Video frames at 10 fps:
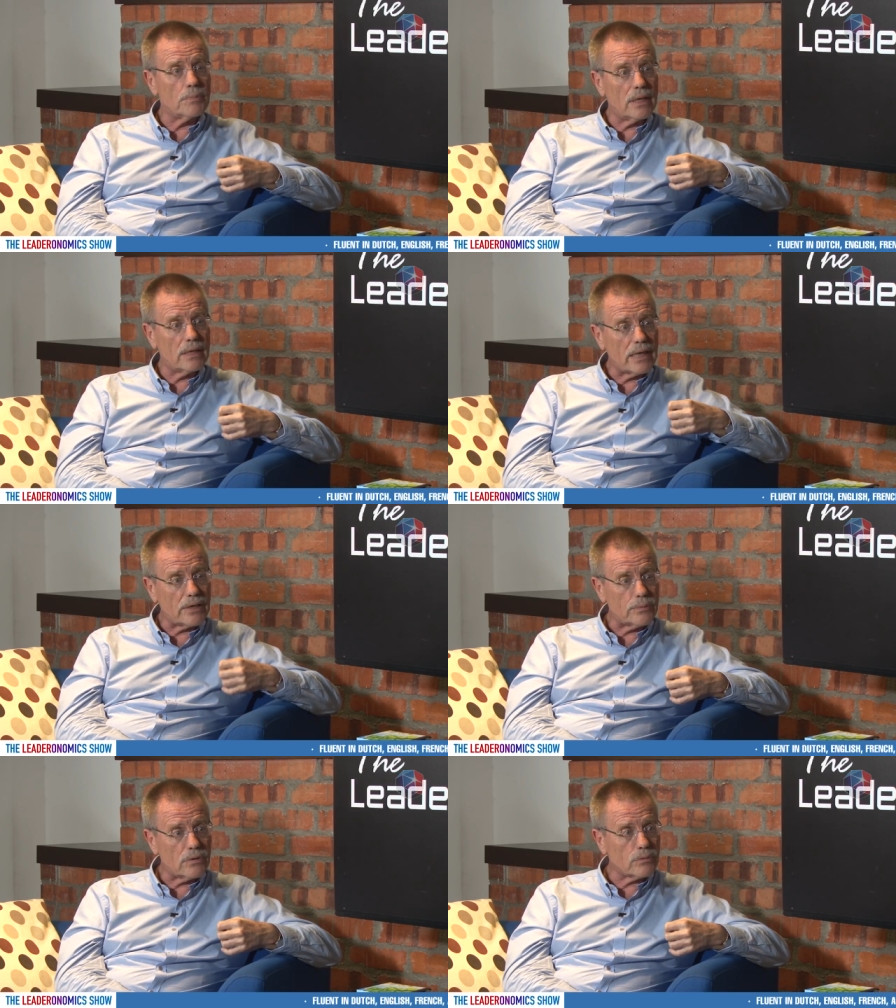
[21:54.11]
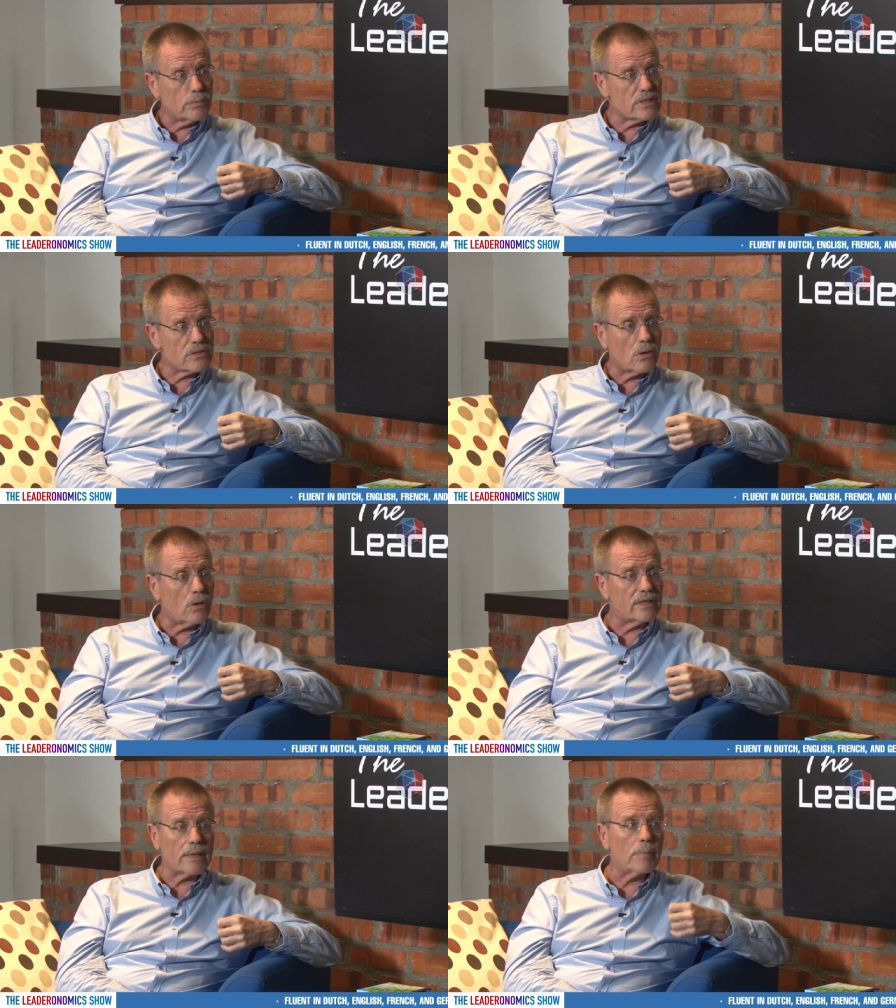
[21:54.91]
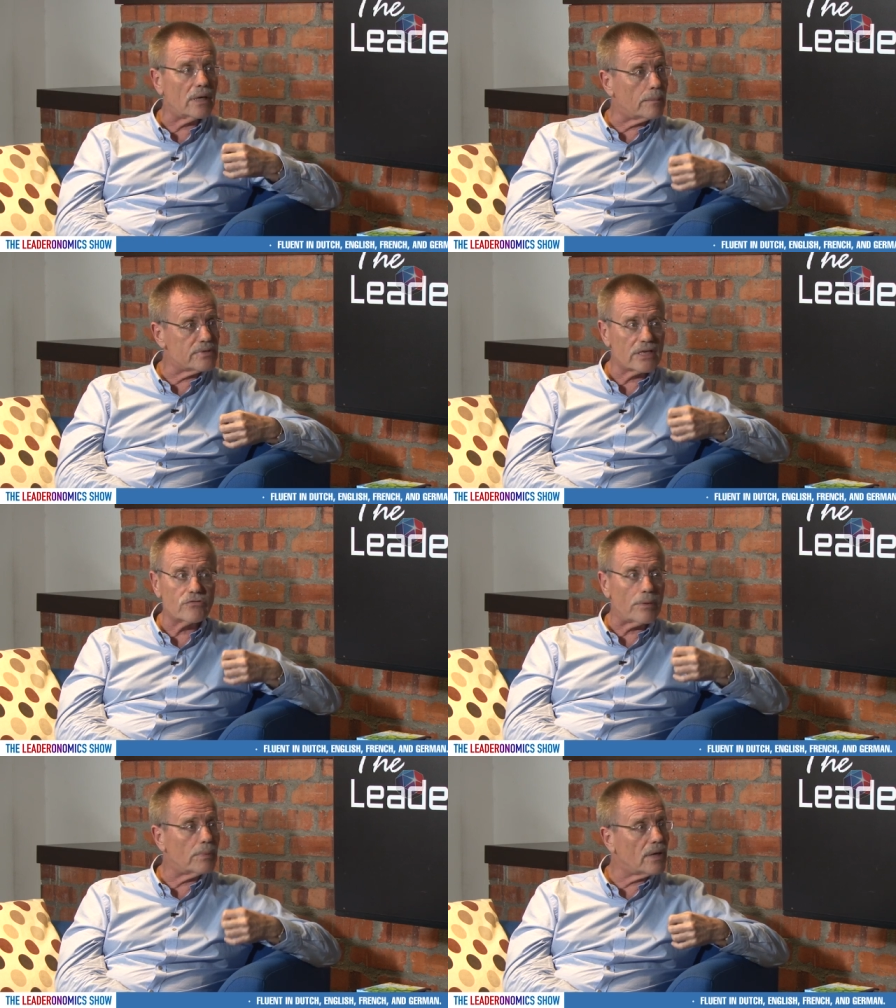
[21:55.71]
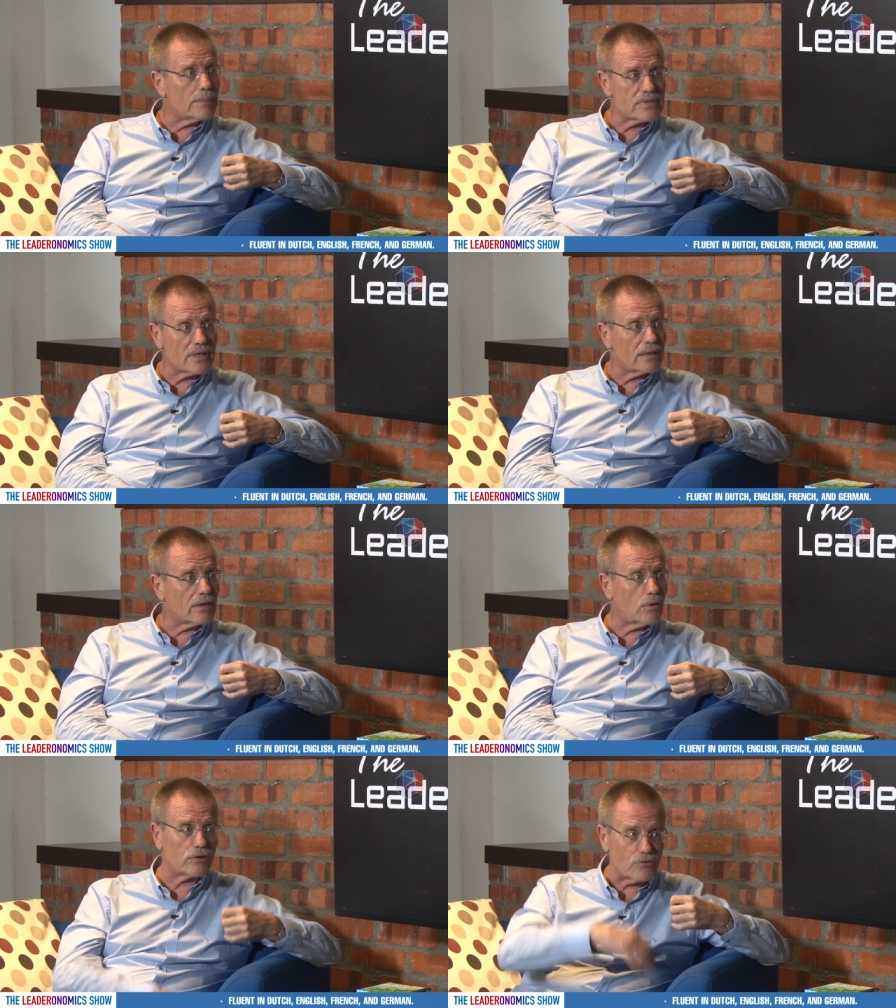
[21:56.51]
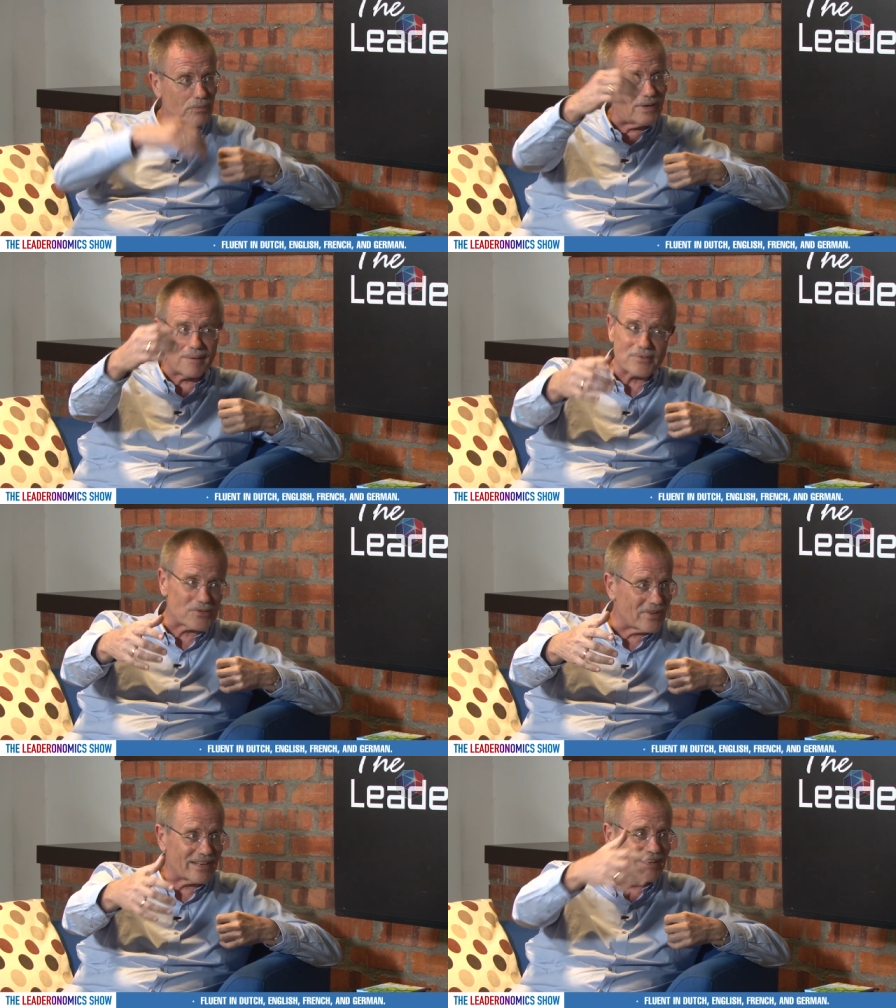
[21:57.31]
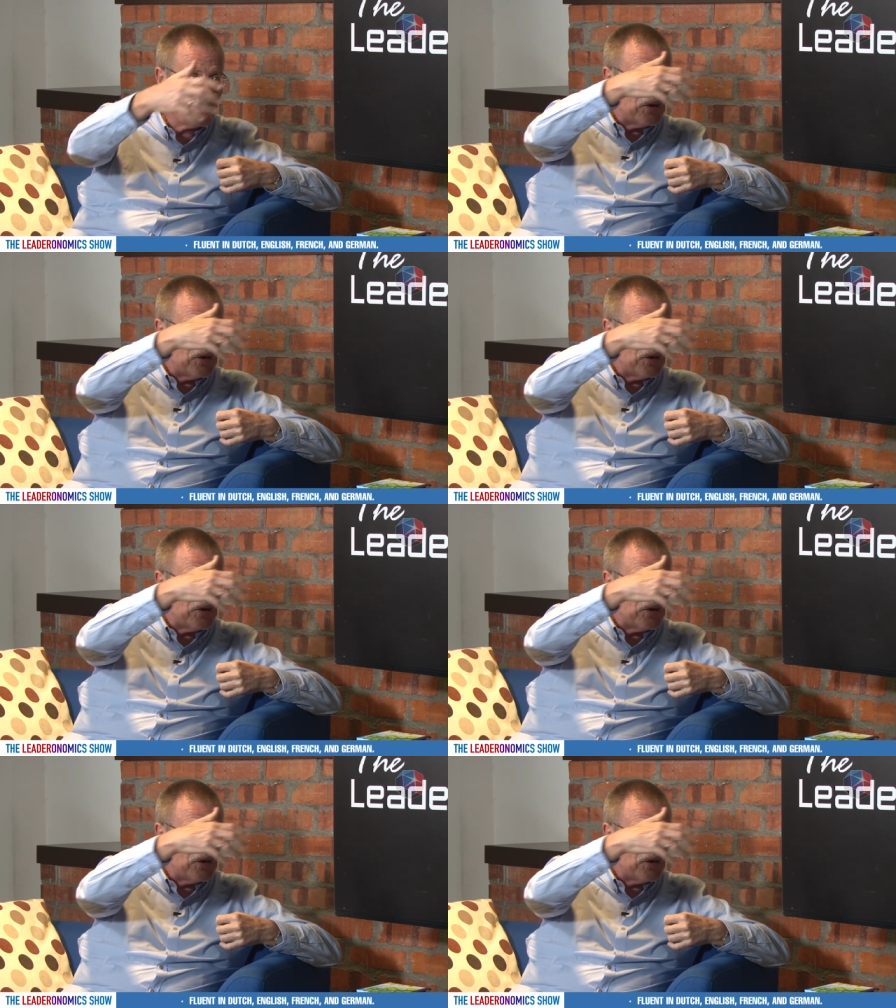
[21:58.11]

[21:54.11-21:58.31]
build a network with all double ups and triple ups and quadruple ups, so that